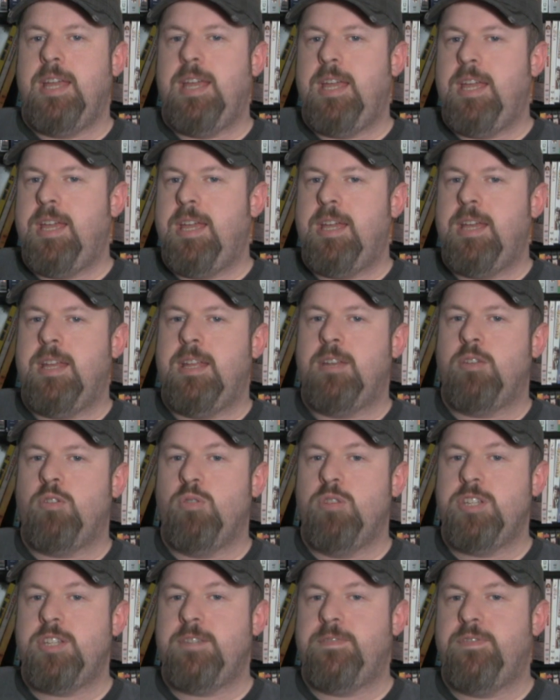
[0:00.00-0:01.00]
and
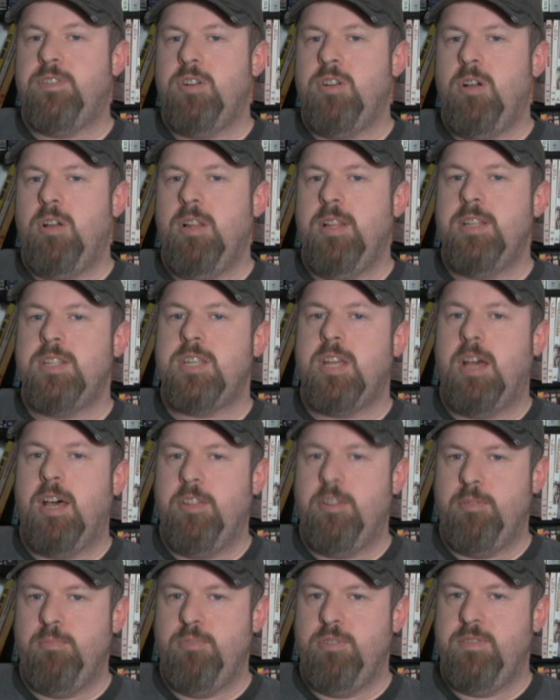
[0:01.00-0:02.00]
Christopher Nolan's
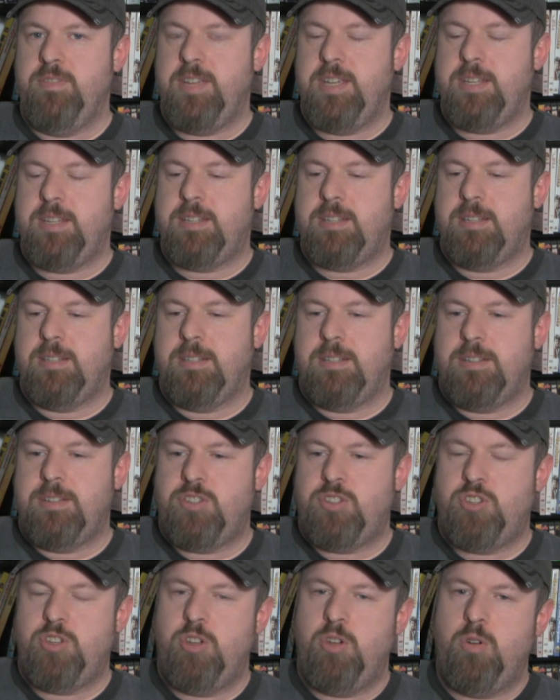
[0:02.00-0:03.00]
other movies.
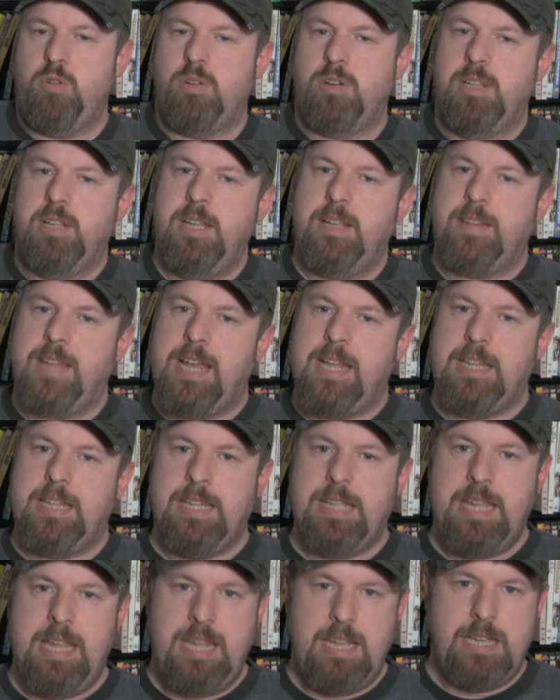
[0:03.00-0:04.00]
So click that
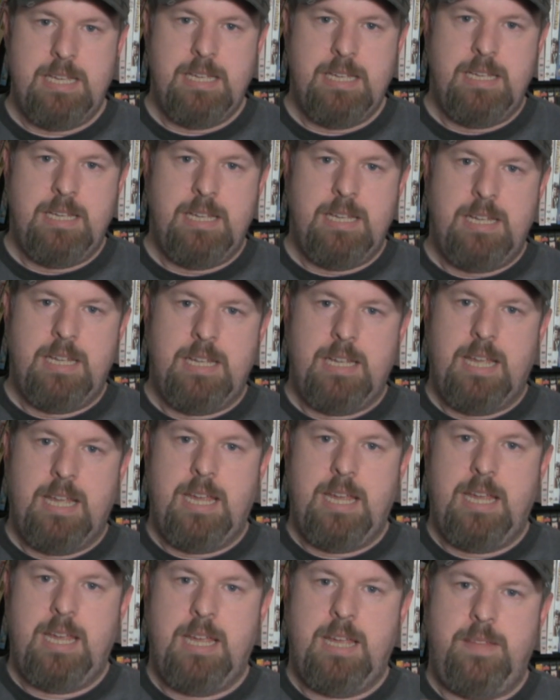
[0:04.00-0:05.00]
link
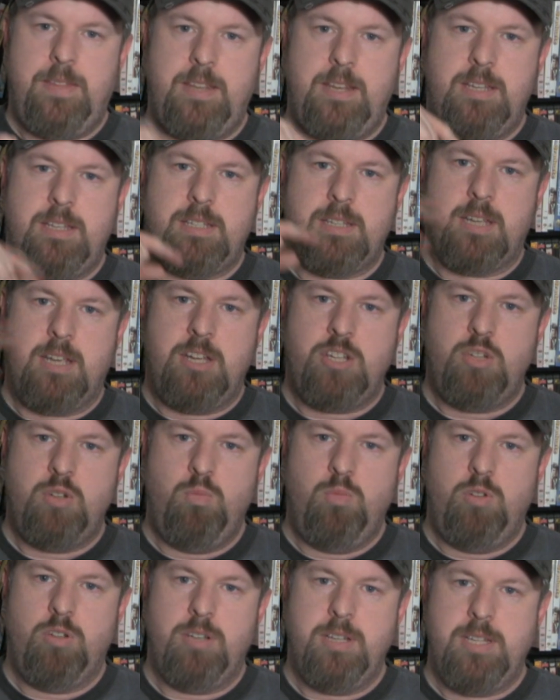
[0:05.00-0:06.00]
and the
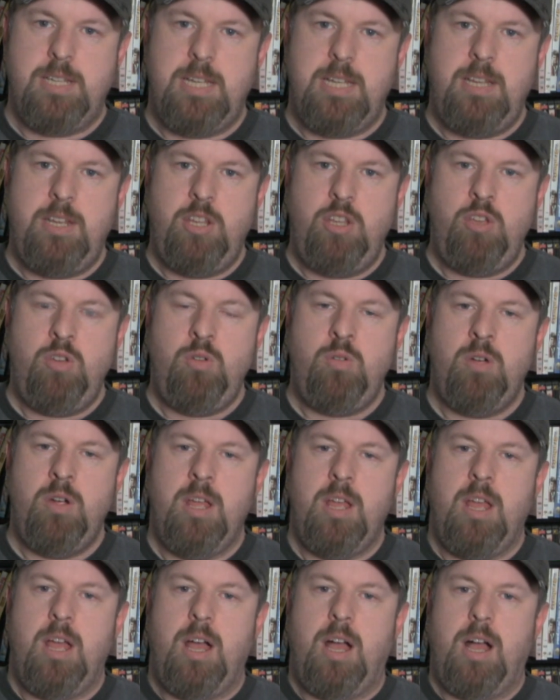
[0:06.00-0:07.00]
discussion will continue.
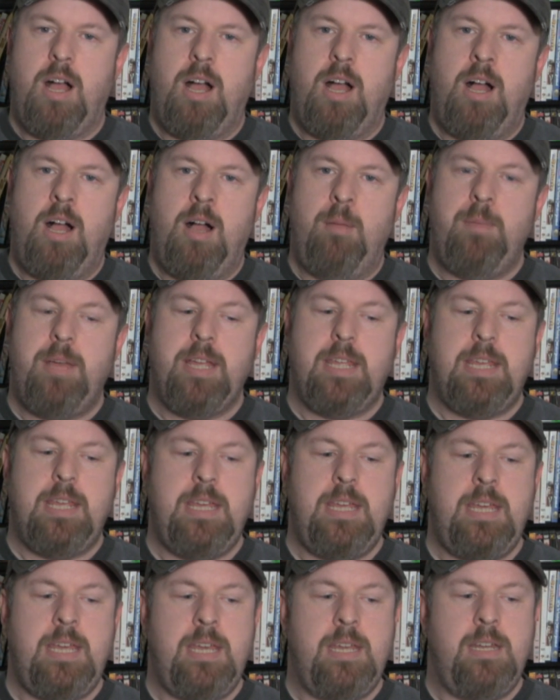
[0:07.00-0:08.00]

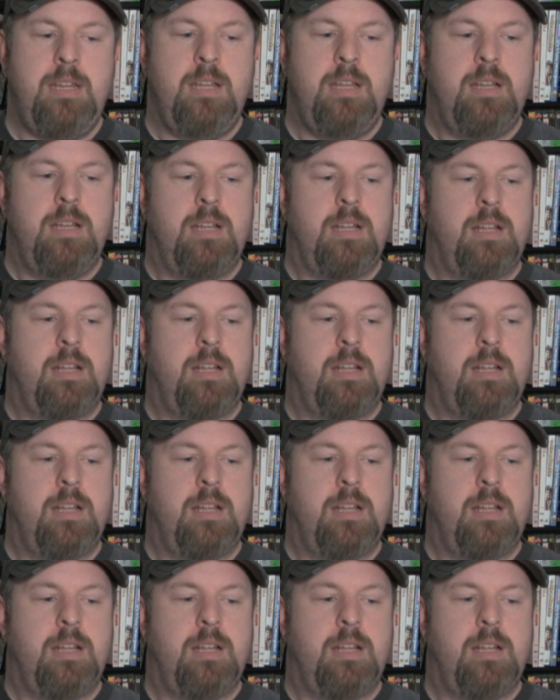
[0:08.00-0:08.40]
Again,